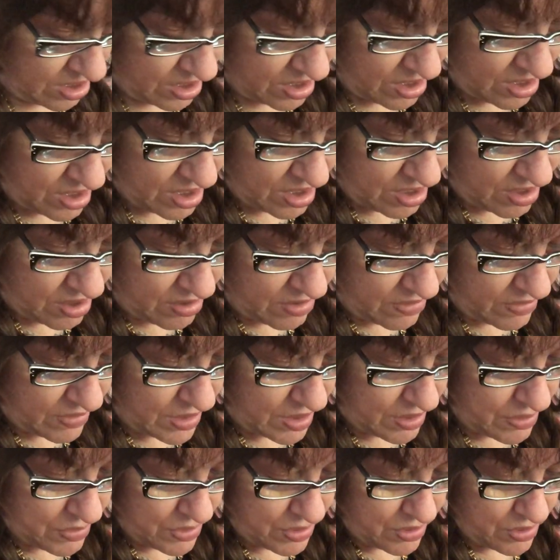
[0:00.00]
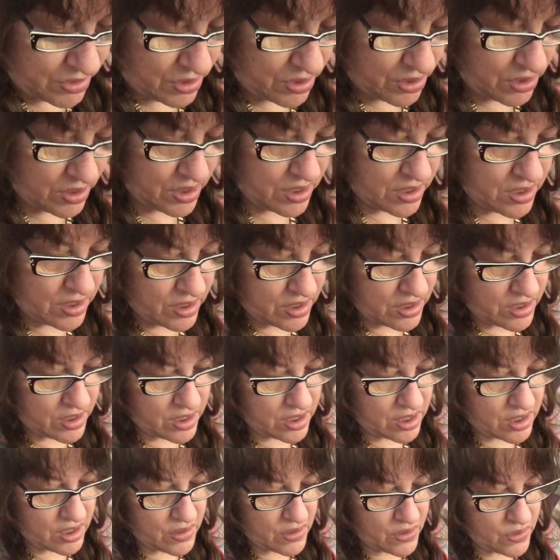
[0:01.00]
So I will try and
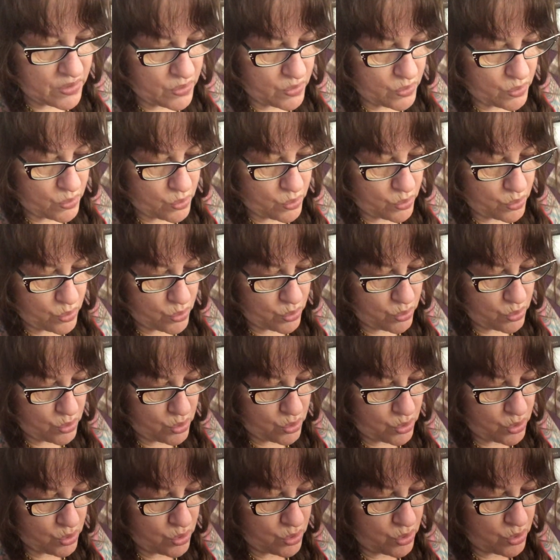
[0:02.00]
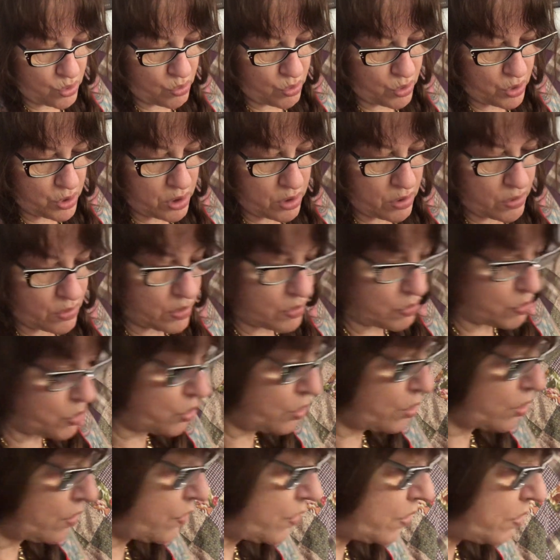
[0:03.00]
list those. Wish there was
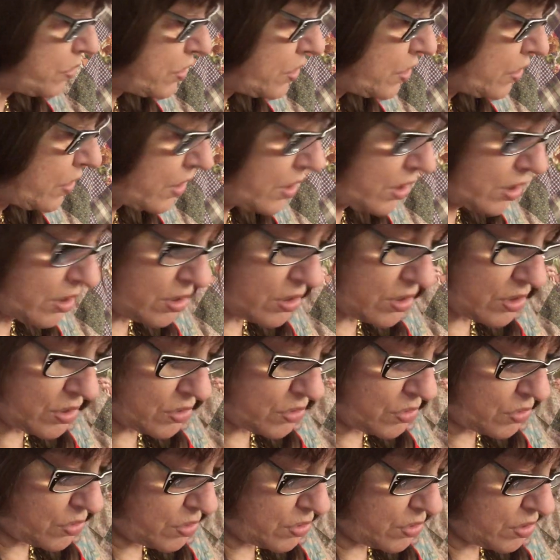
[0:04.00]
more of them so I could do,